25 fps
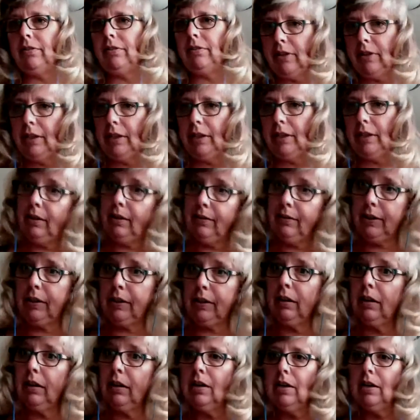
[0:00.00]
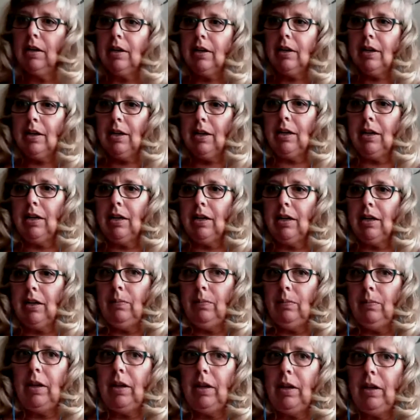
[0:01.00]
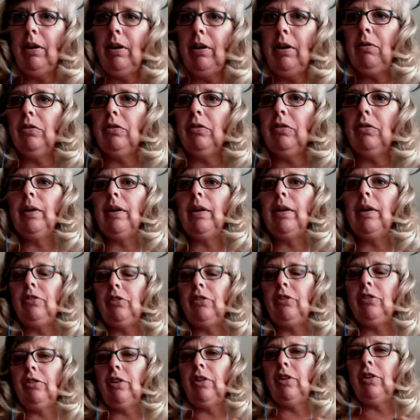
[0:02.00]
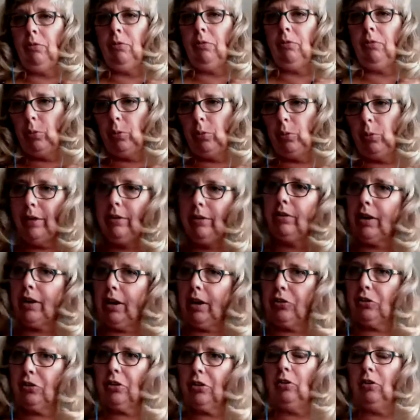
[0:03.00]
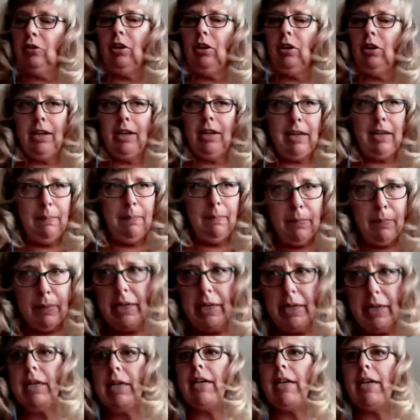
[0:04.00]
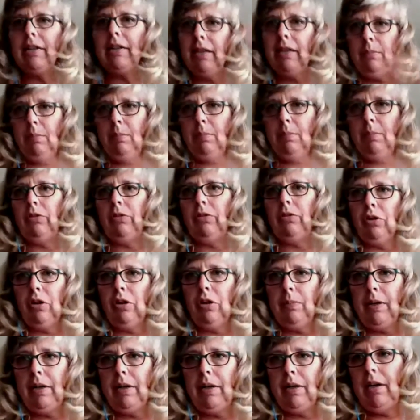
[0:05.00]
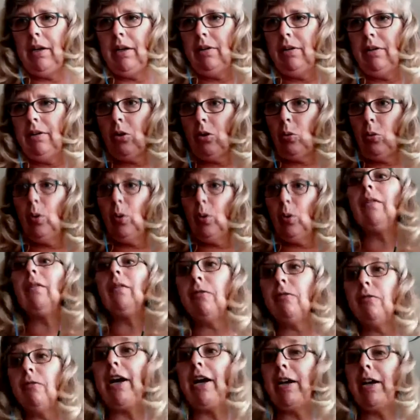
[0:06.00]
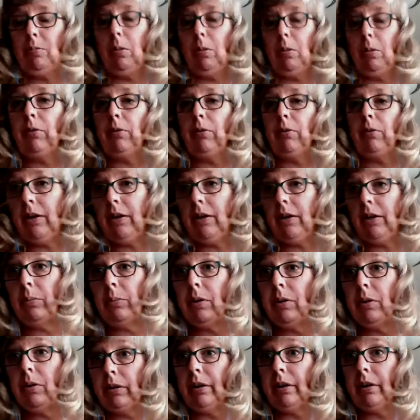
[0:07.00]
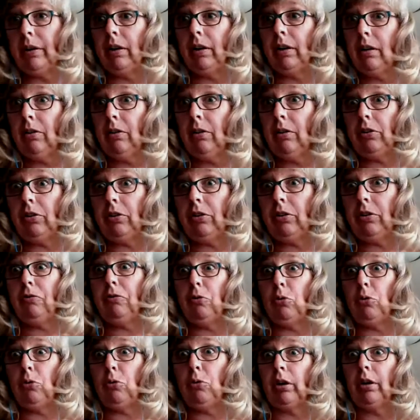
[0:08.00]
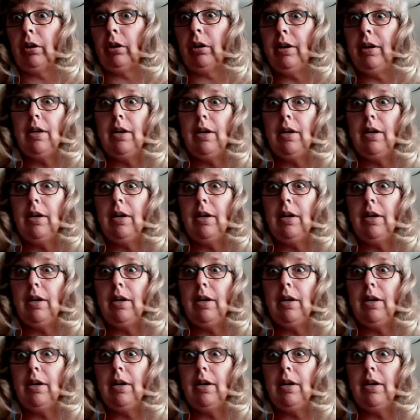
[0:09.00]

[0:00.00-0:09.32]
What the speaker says: of daily living. It was really it was one session immediately post-treatment. And so we could find probably a similar conclusion for